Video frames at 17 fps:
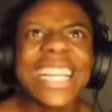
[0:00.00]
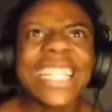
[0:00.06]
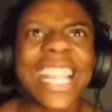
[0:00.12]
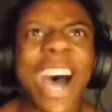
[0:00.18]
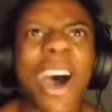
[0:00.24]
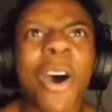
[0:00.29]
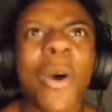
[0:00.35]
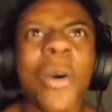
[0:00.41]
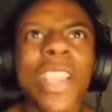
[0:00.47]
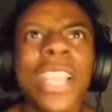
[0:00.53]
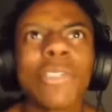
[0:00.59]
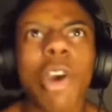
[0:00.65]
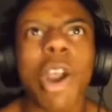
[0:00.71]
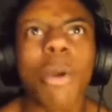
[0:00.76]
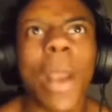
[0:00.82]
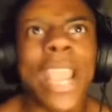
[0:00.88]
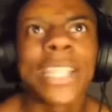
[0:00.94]
No, he's
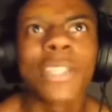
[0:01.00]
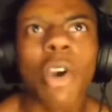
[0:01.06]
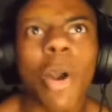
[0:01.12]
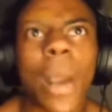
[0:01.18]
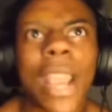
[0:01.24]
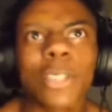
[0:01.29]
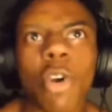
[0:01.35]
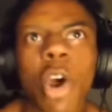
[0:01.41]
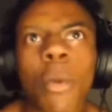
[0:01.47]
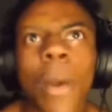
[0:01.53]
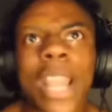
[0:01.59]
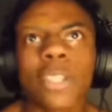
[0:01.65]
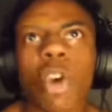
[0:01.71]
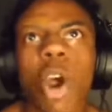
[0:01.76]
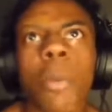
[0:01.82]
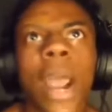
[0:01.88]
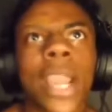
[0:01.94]
going right. He's going right. He's going right.
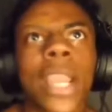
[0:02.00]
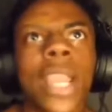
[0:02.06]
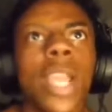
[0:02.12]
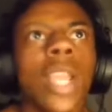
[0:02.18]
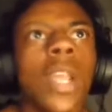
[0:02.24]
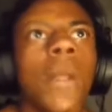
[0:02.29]
He's going right.